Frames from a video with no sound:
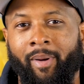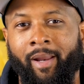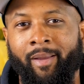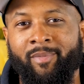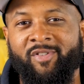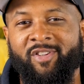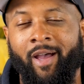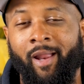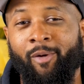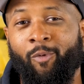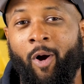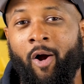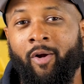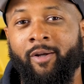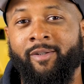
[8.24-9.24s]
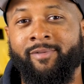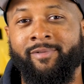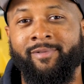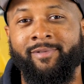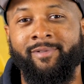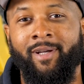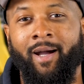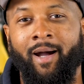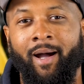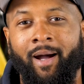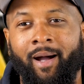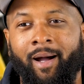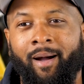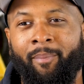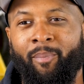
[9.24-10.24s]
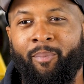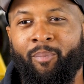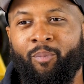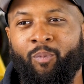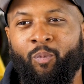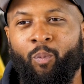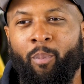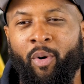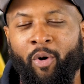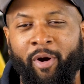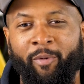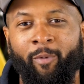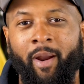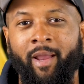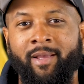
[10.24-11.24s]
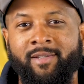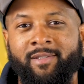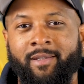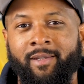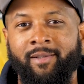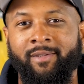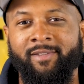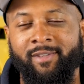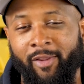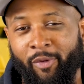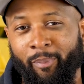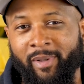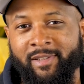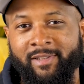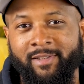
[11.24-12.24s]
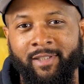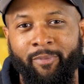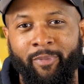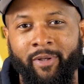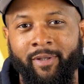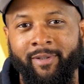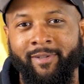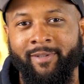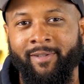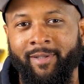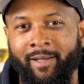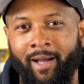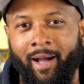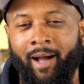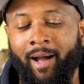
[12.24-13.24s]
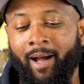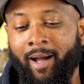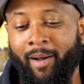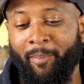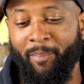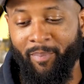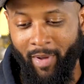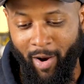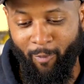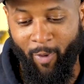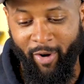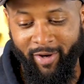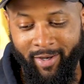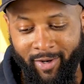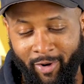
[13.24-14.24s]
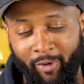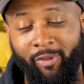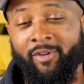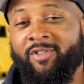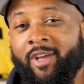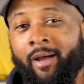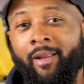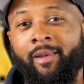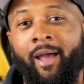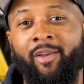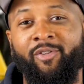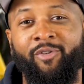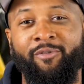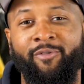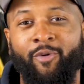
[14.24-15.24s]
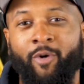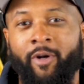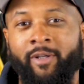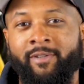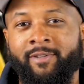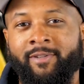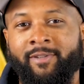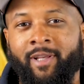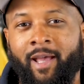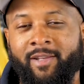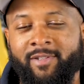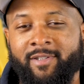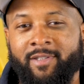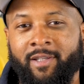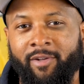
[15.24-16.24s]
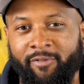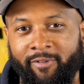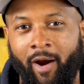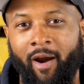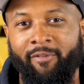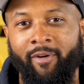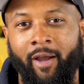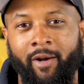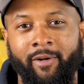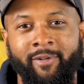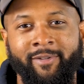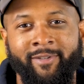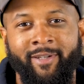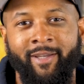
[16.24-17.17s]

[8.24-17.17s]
My name is Johnny Walker. Um, born and raised in southern Mississippi. Um, I work here on the Shawnee National Forest as a senior firefighter.